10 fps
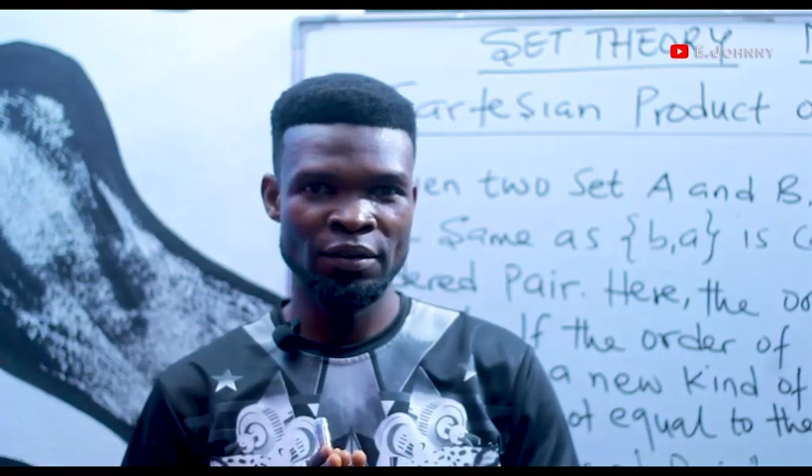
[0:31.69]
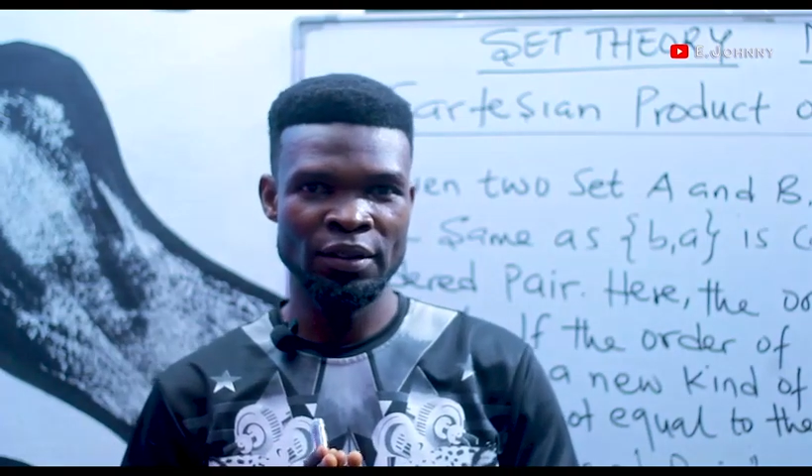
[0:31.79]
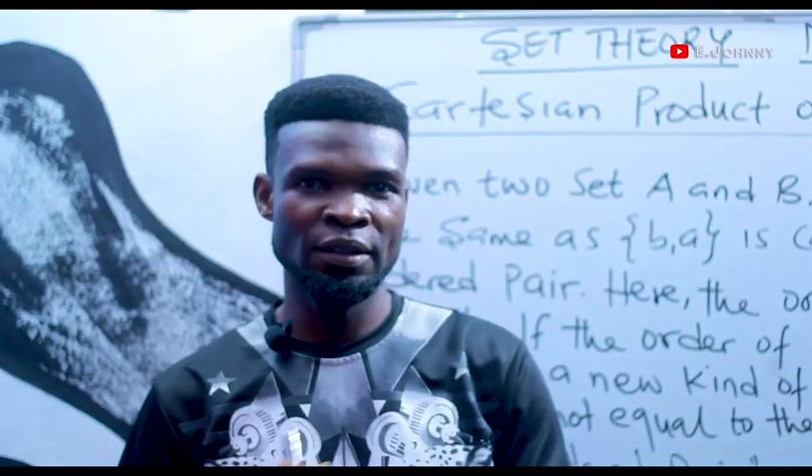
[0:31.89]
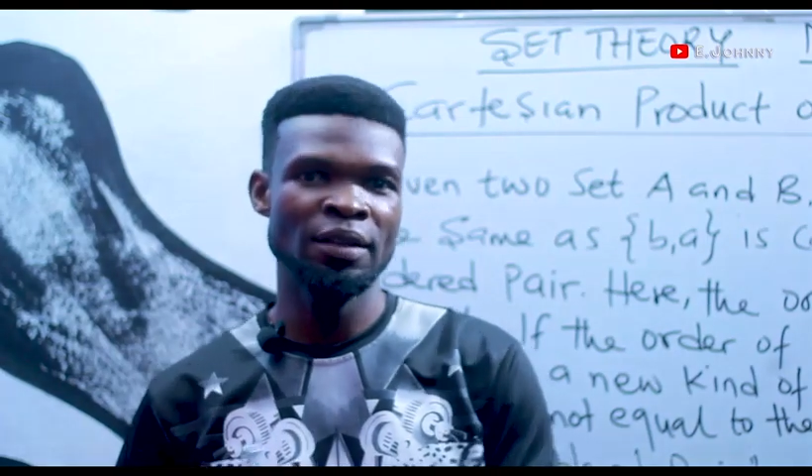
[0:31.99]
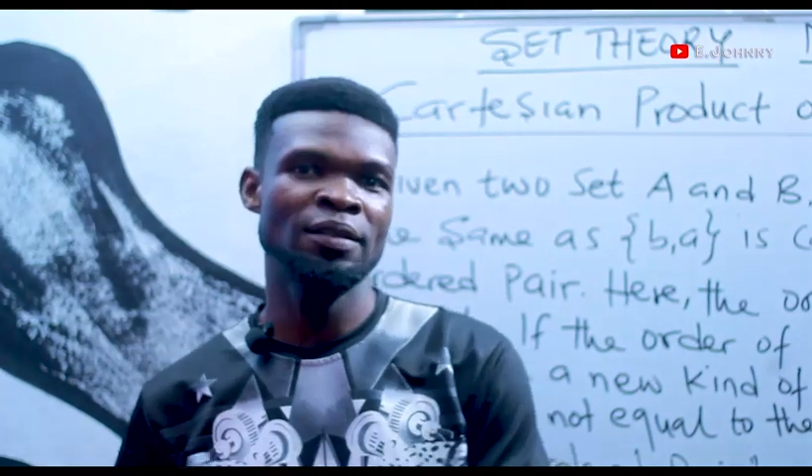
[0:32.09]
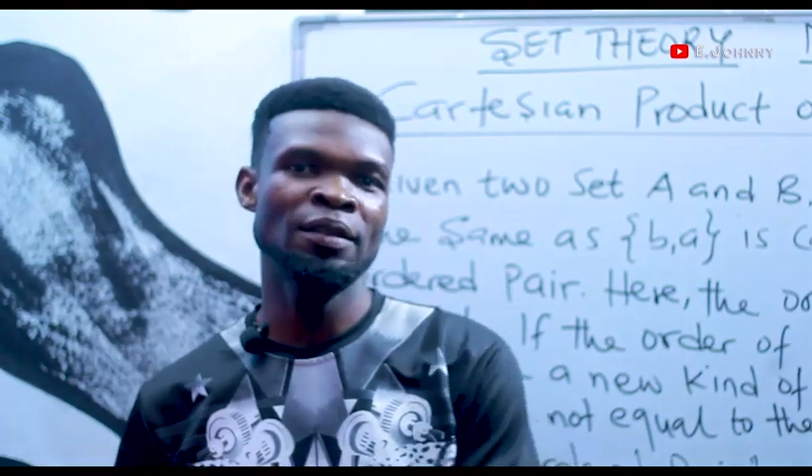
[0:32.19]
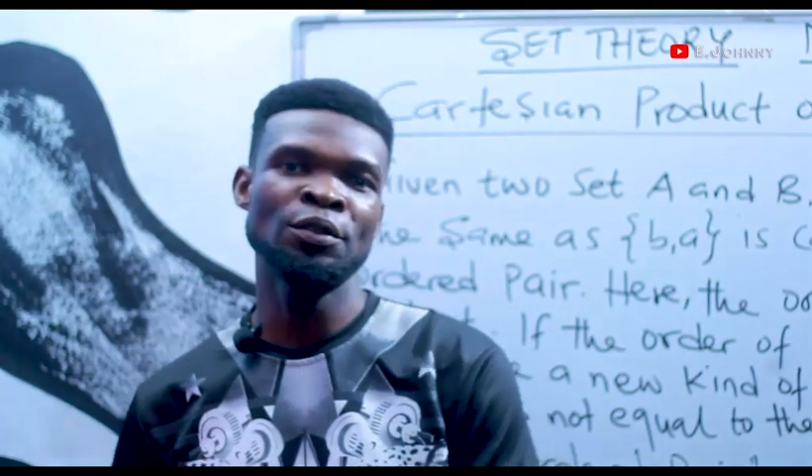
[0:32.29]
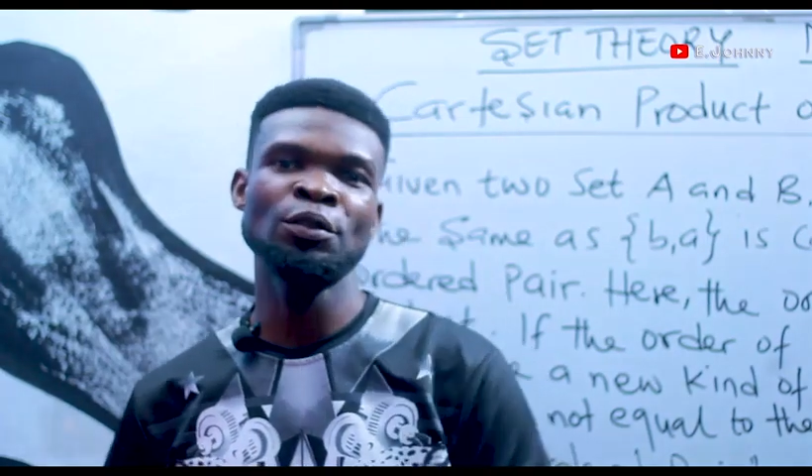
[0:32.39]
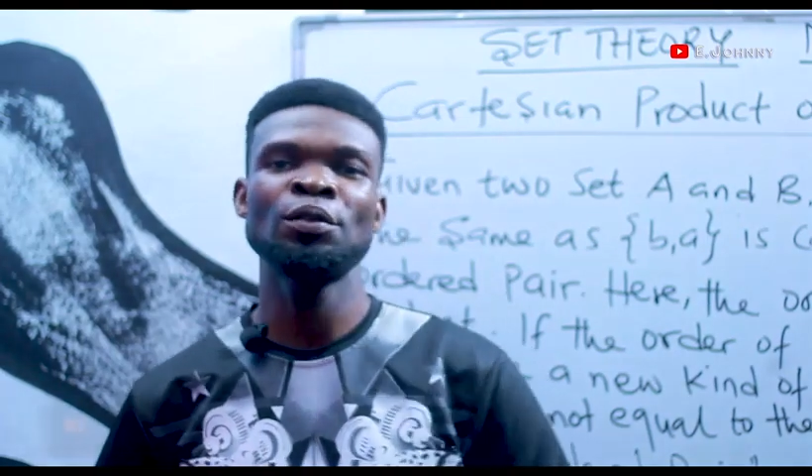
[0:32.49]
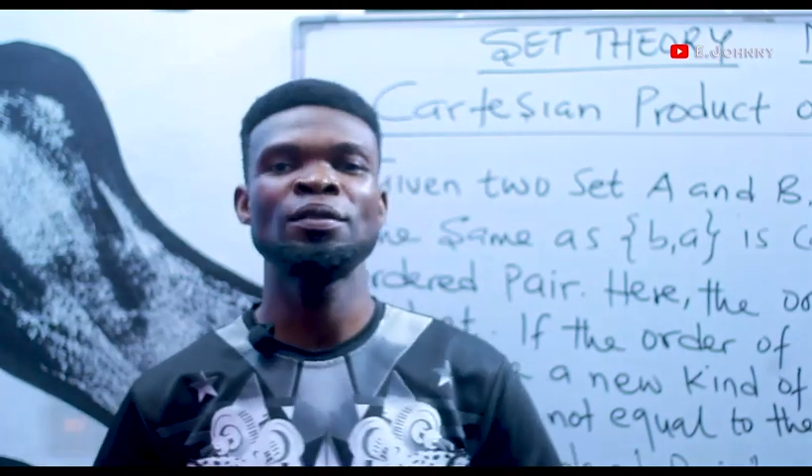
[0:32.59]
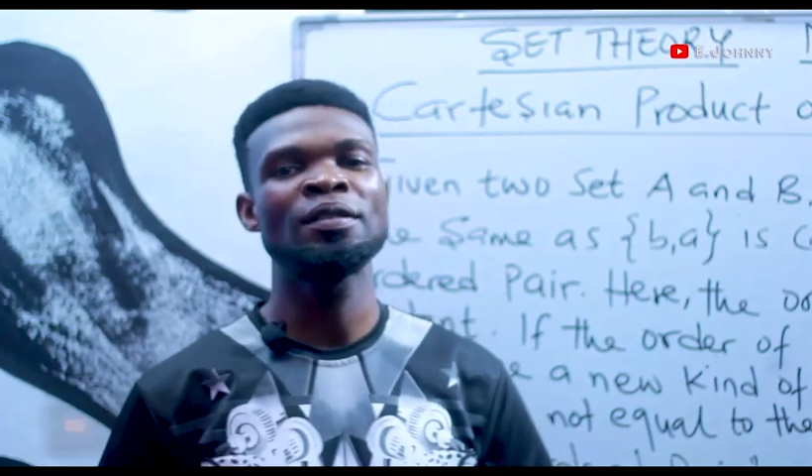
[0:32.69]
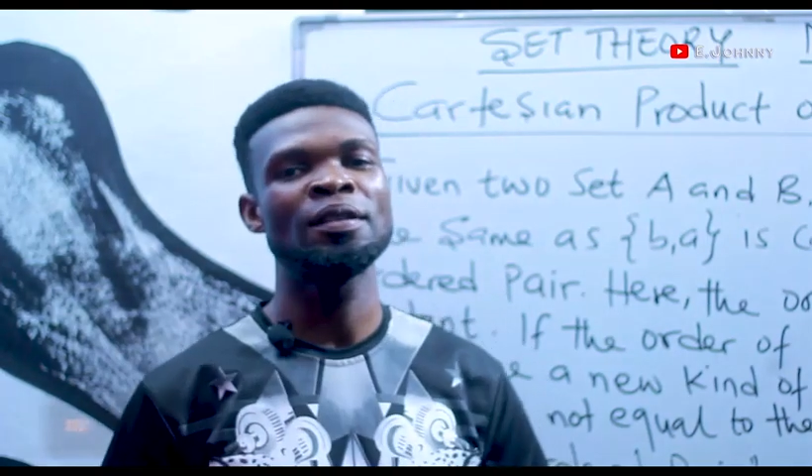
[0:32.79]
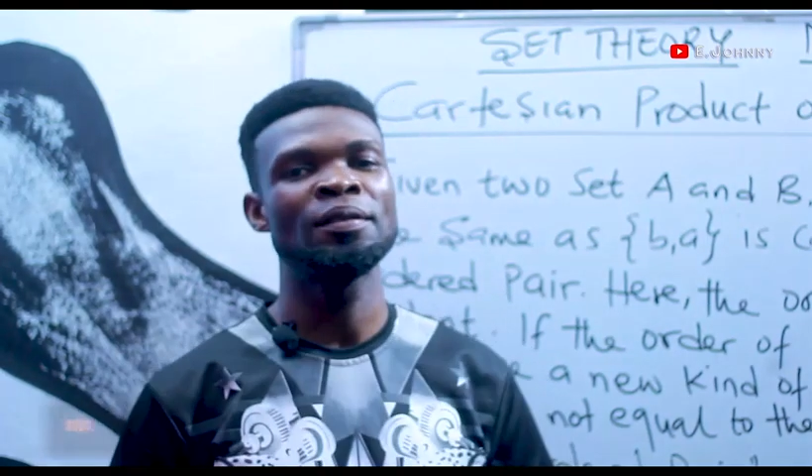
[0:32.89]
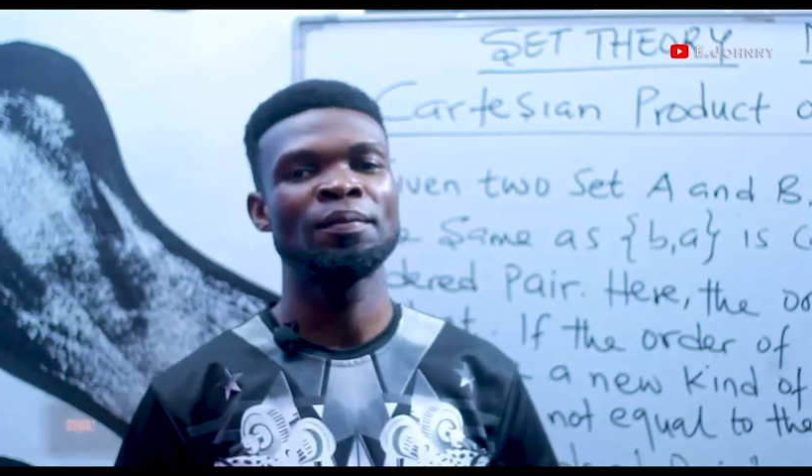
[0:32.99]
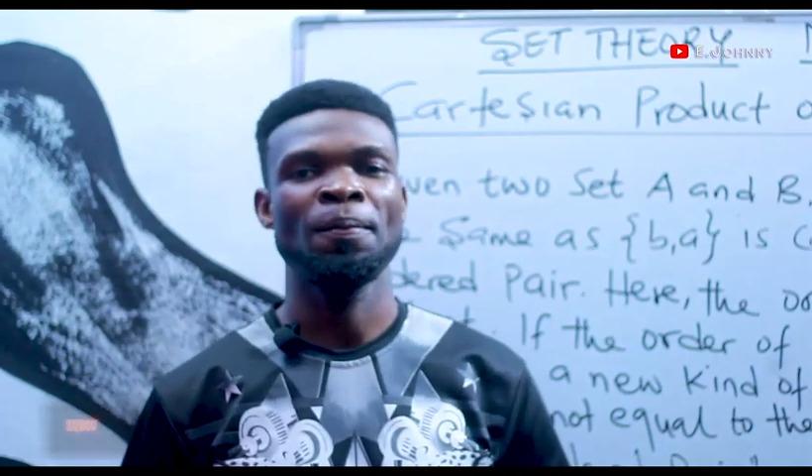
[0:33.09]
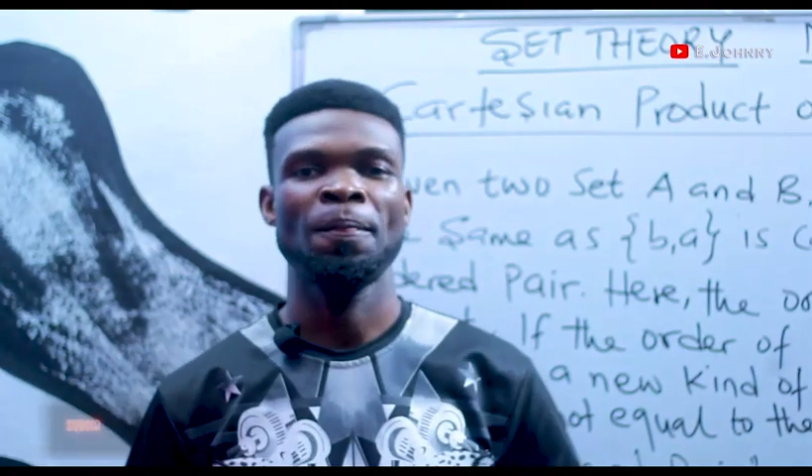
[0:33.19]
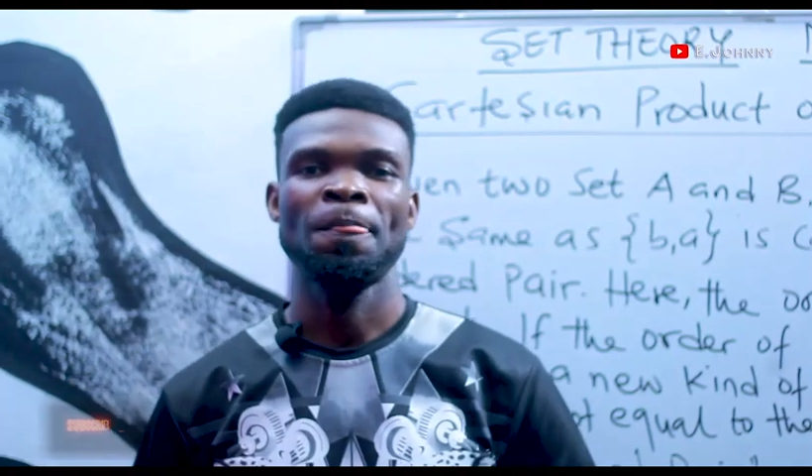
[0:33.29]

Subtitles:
set is concerned,